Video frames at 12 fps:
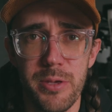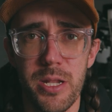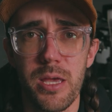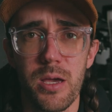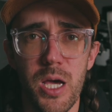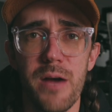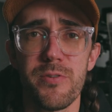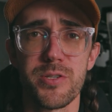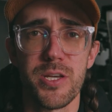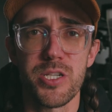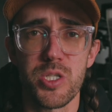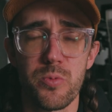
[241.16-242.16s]
getting in
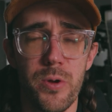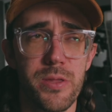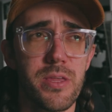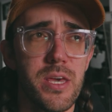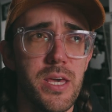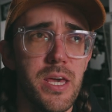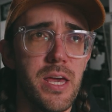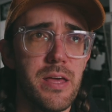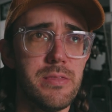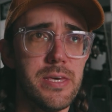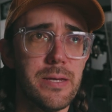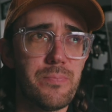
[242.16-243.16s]
conversations with
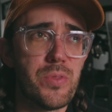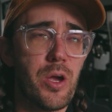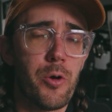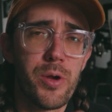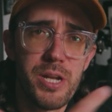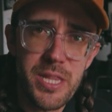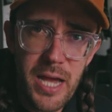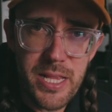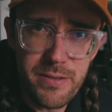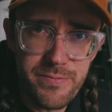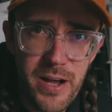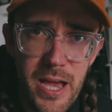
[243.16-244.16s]
that are in a 9
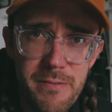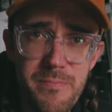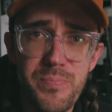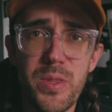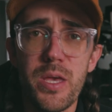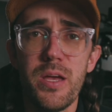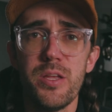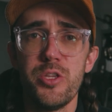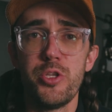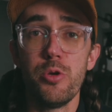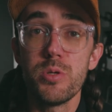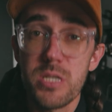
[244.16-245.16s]
to 5,
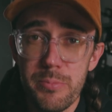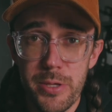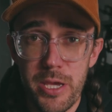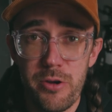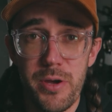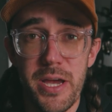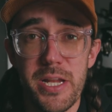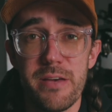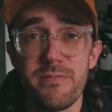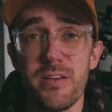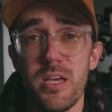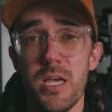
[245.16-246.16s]
do something
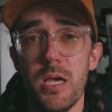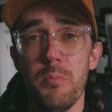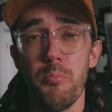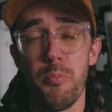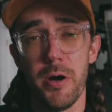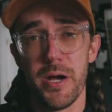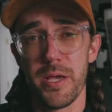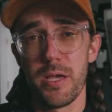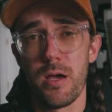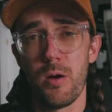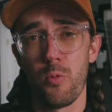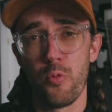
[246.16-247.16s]
creative, but
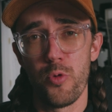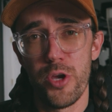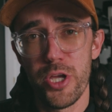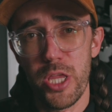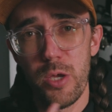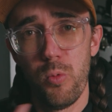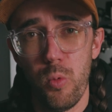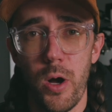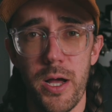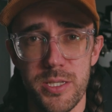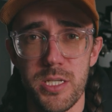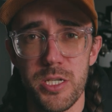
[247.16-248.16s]
really
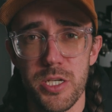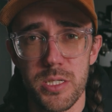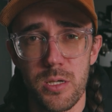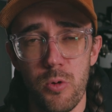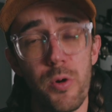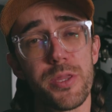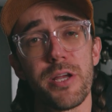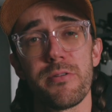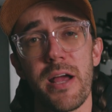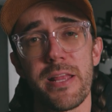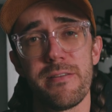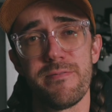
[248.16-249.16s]
want to just quit their
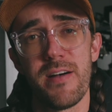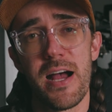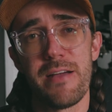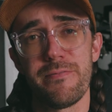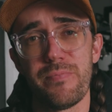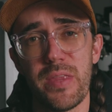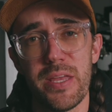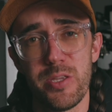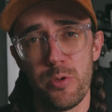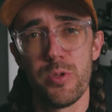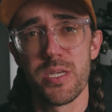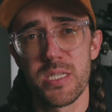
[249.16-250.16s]
9 to 5 and
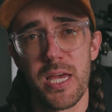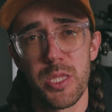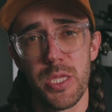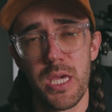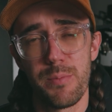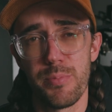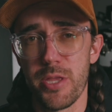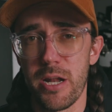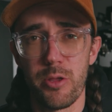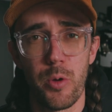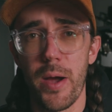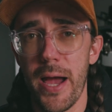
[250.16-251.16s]
do this said thing, but they
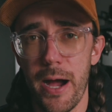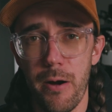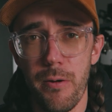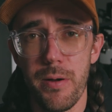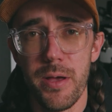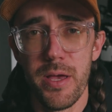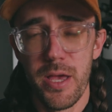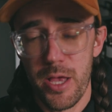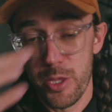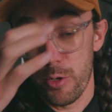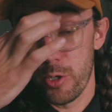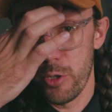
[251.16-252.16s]
don't know how.
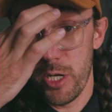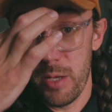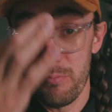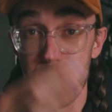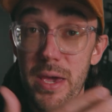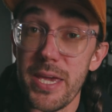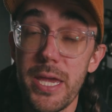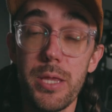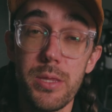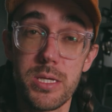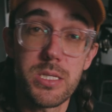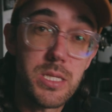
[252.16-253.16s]
They're good at
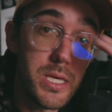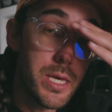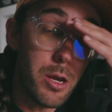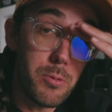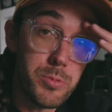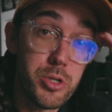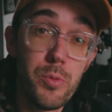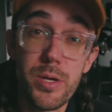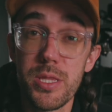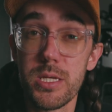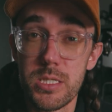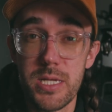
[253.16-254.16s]
making this thing or
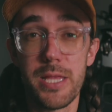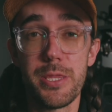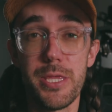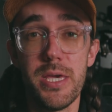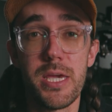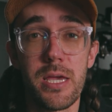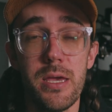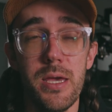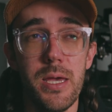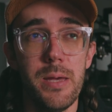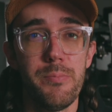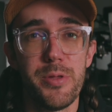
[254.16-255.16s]
doing this said thing,
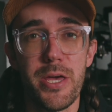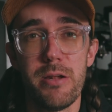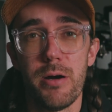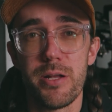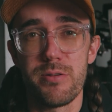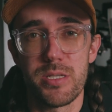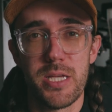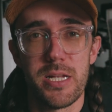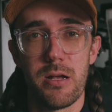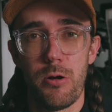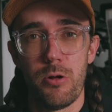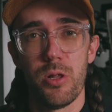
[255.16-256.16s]
but they don't
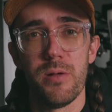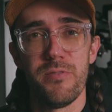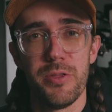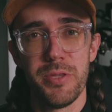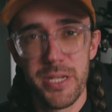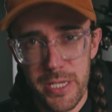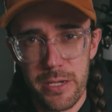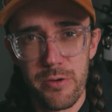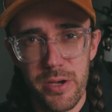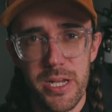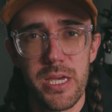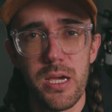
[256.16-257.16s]
understand all of the nitty
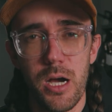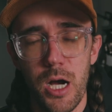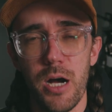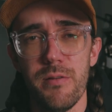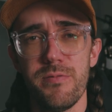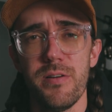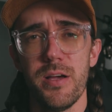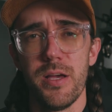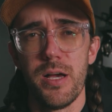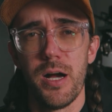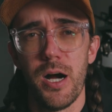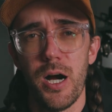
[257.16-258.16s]
gritty of
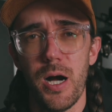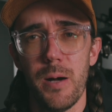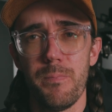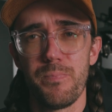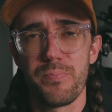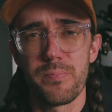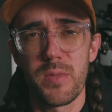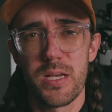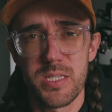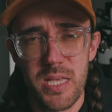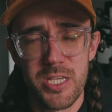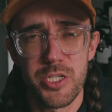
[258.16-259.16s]

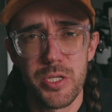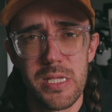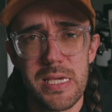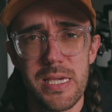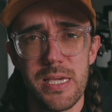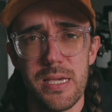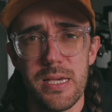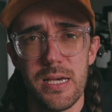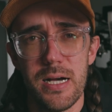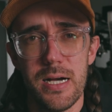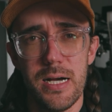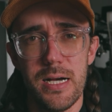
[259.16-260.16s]
essentially
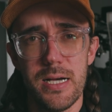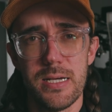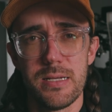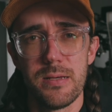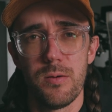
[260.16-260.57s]
how